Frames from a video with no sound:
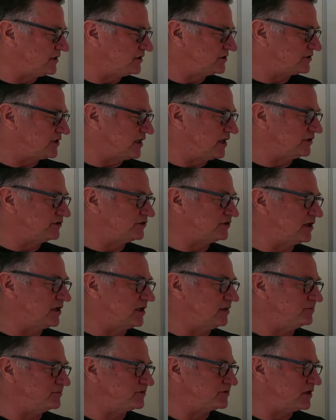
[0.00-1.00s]
search
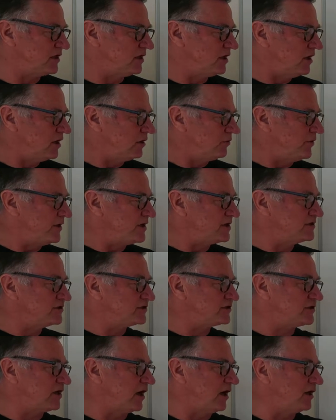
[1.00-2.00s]
terms, we can
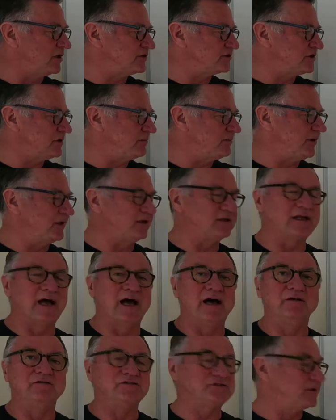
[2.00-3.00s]
start to build
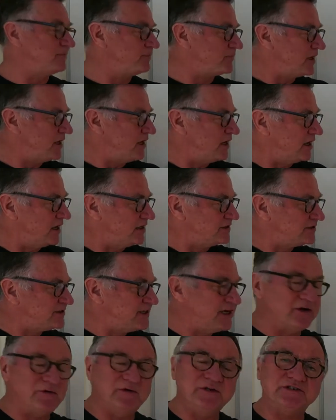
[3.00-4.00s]
out a
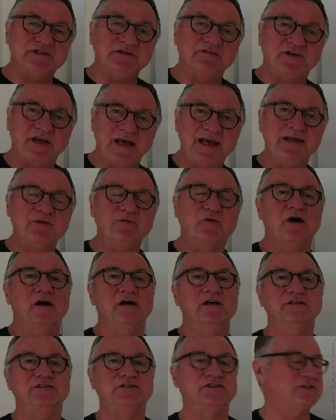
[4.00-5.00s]
series of
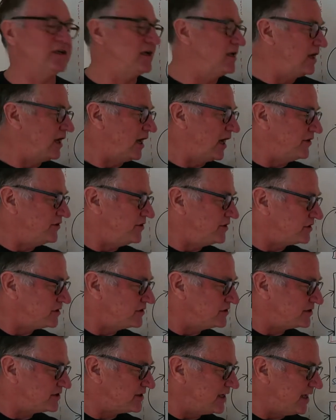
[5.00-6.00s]
keywords. And you
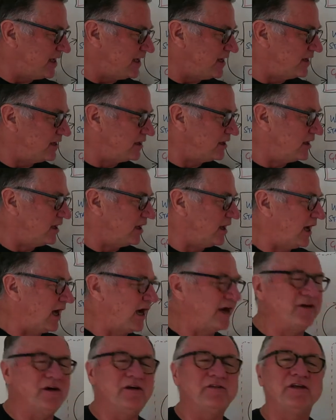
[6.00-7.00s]
can see,
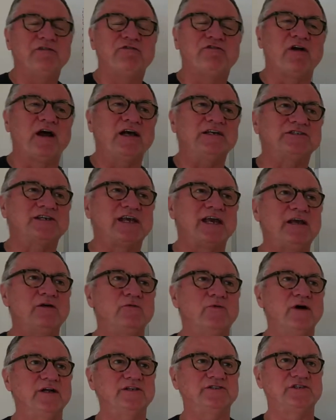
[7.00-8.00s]
I know the phrase
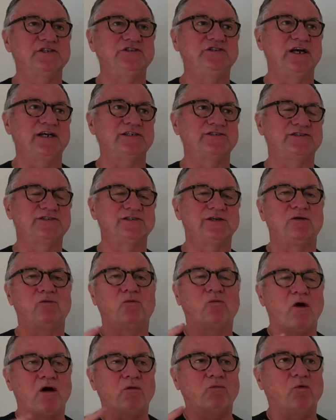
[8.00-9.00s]
keyword suggests
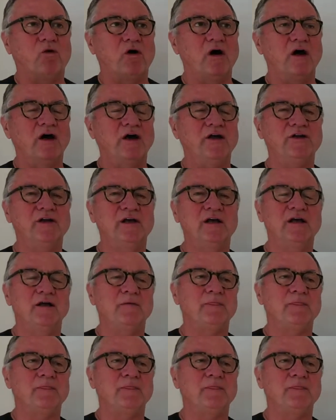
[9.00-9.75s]
one word,